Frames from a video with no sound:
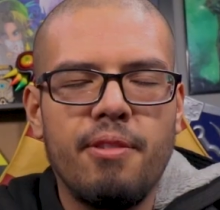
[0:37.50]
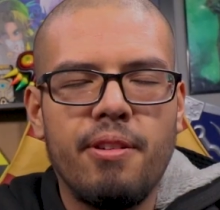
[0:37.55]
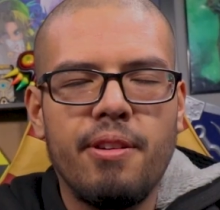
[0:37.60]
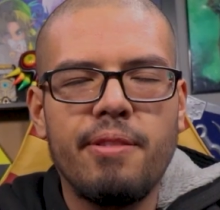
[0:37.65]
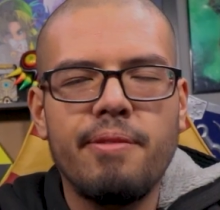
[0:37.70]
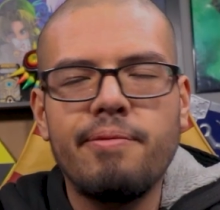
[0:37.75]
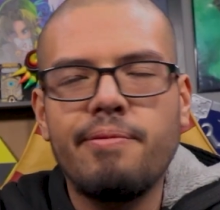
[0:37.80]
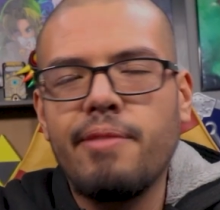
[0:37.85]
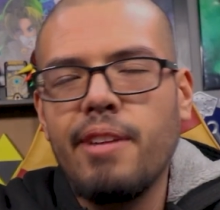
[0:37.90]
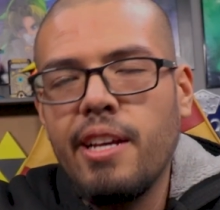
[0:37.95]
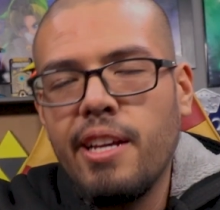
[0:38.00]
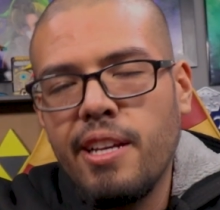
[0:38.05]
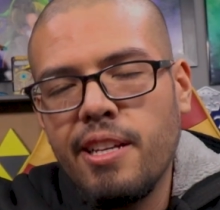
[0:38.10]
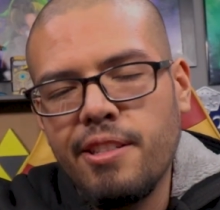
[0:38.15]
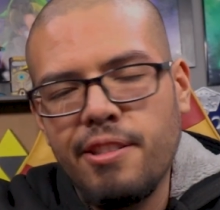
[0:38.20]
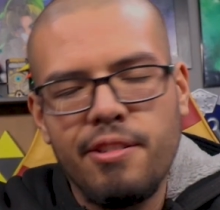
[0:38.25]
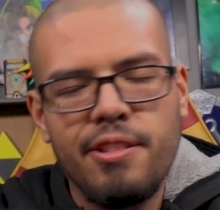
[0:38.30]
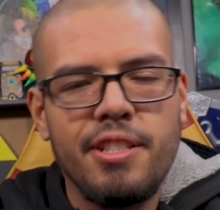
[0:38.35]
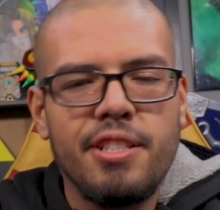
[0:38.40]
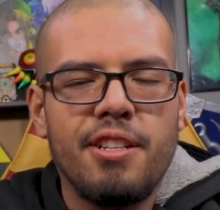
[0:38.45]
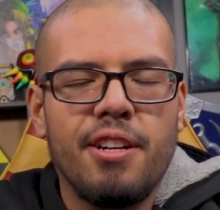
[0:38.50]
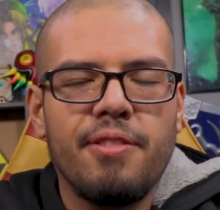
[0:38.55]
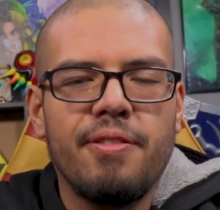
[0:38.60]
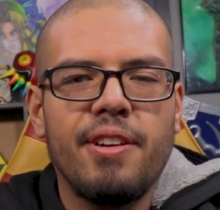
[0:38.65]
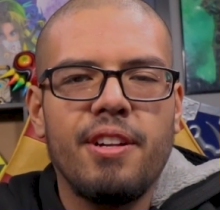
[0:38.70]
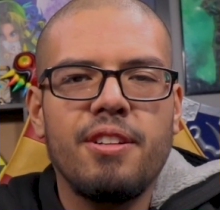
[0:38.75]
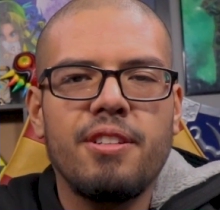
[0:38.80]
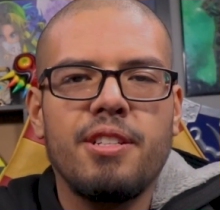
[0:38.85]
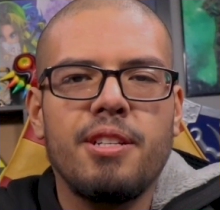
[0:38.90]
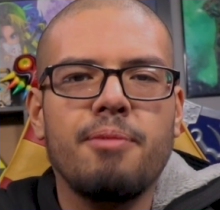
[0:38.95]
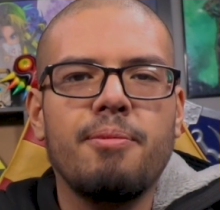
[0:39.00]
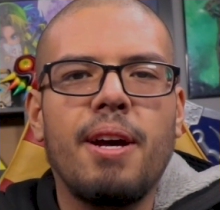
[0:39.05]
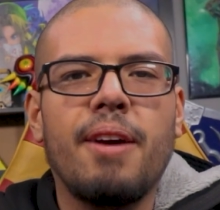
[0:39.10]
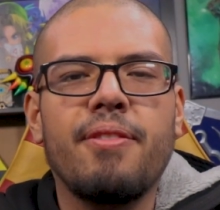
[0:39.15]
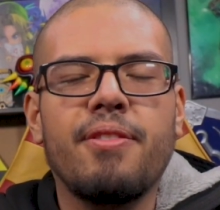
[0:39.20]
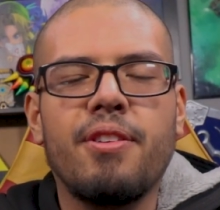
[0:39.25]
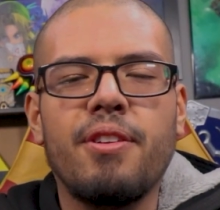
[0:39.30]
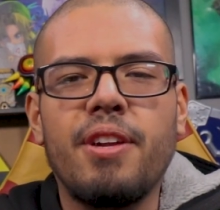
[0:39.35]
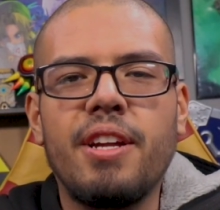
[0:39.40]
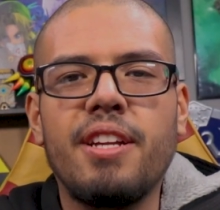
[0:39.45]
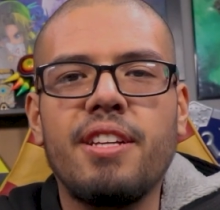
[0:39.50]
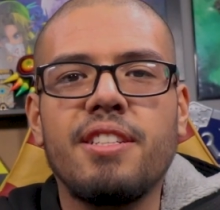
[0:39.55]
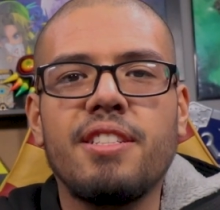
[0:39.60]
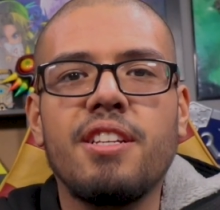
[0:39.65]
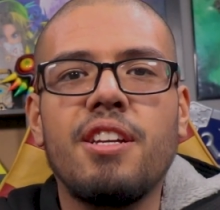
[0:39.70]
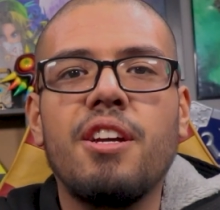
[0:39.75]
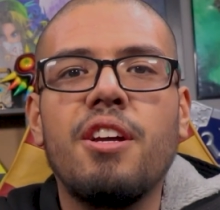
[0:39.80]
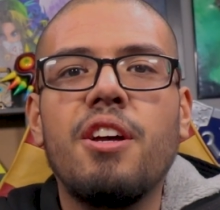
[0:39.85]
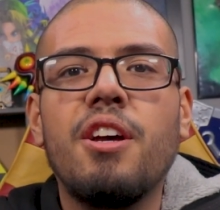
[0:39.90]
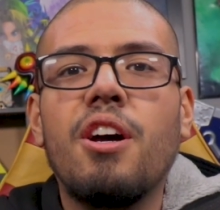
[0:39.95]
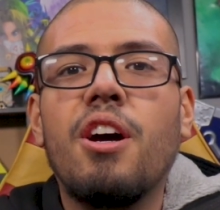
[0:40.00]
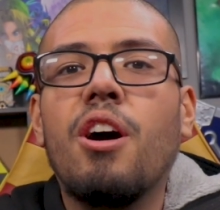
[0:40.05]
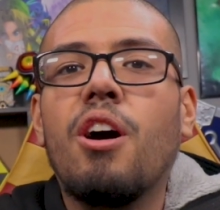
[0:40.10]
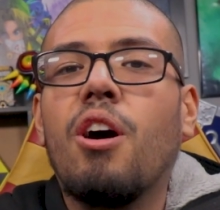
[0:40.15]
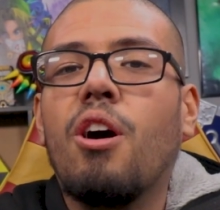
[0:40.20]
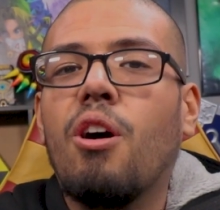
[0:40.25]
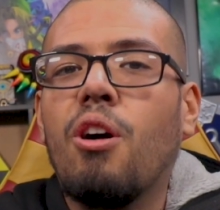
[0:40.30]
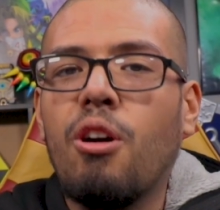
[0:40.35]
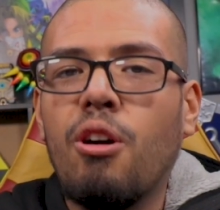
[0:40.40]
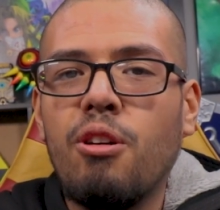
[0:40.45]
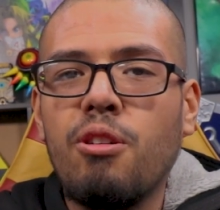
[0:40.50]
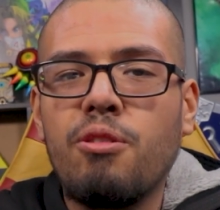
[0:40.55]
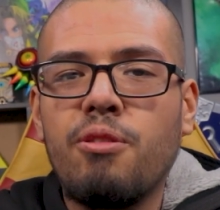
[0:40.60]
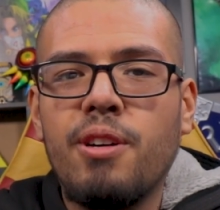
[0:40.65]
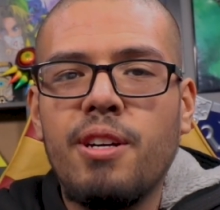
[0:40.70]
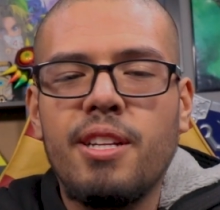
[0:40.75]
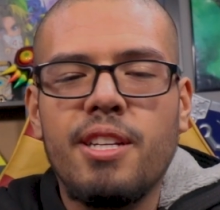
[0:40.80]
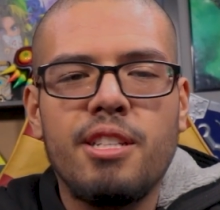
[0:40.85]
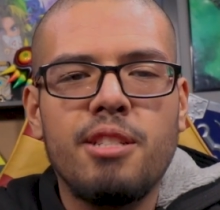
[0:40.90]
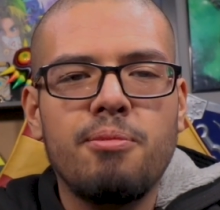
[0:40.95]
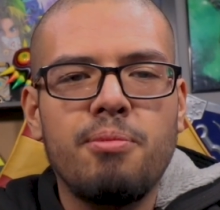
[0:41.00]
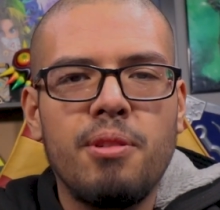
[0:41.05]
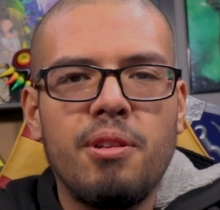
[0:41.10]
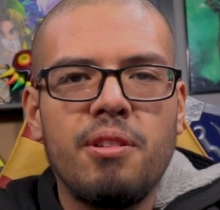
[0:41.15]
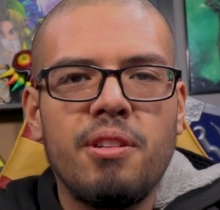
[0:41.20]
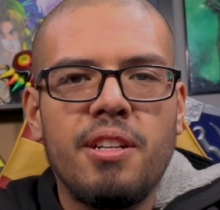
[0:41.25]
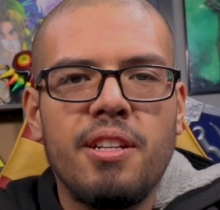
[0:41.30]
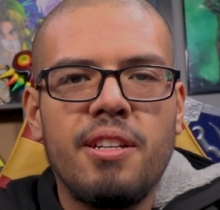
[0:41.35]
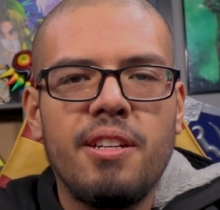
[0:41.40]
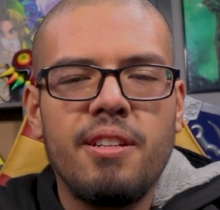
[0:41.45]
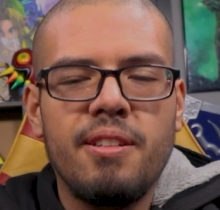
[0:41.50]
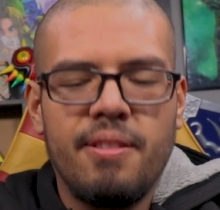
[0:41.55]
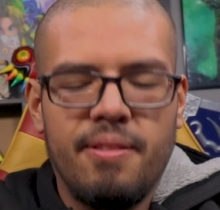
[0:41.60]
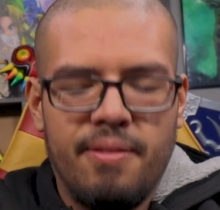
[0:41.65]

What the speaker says: or his only starfighter ship after his old one exploded.